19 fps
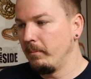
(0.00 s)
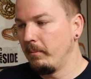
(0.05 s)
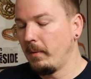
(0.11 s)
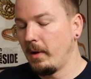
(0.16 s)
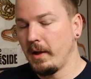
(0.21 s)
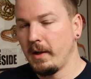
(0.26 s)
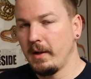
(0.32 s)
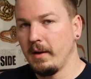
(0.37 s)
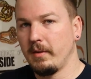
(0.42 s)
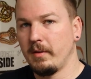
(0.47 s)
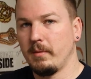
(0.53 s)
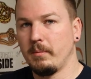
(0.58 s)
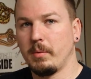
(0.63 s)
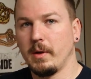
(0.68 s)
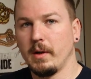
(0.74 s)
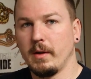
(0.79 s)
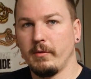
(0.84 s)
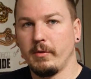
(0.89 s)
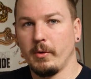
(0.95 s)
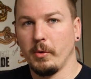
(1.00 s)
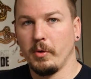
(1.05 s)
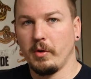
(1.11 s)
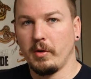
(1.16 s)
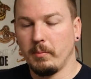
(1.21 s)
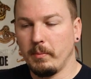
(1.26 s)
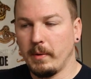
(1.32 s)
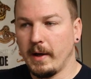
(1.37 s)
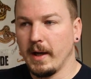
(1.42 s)
money doesn't bring
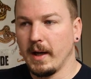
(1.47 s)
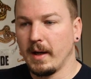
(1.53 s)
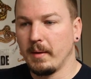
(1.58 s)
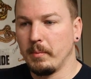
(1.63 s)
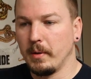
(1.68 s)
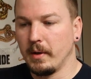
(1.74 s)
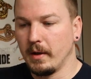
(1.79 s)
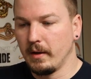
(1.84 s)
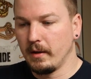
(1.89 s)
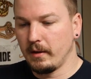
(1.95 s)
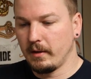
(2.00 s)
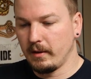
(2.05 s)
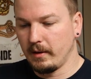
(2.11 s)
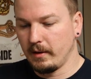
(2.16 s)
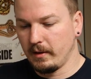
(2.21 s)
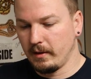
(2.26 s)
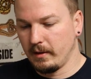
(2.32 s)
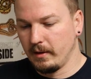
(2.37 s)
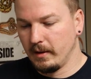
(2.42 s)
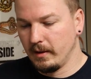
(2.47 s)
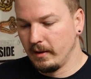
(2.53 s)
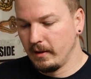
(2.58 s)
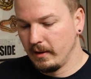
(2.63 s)
Forrest back, but it uh,